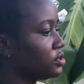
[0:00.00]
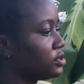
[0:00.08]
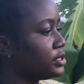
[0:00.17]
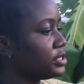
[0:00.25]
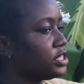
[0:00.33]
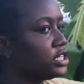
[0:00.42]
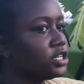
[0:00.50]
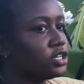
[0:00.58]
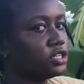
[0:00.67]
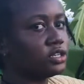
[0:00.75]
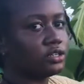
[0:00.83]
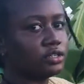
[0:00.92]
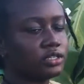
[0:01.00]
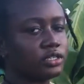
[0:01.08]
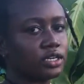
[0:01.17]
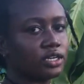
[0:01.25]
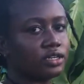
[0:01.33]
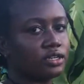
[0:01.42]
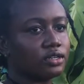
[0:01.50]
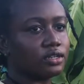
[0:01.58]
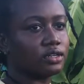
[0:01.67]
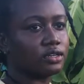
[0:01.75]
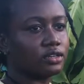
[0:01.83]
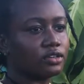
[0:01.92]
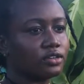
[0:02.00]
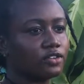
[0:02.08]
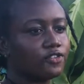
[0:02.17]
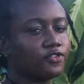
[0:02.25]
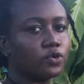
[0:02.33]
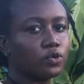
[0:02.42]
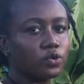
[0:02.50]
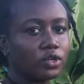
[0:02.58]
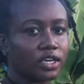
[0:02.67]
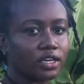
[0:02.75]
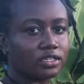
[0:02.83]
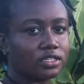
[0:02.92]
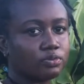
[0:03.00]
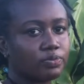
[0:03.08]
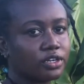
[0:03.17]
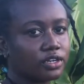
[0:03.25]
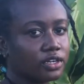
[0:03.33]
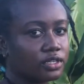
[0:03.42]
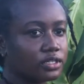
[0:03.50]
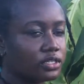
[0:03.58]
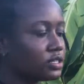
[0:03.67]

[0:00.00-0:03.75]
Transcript: and spend time with the trees, spend time with the pigs. If you have access to pigs,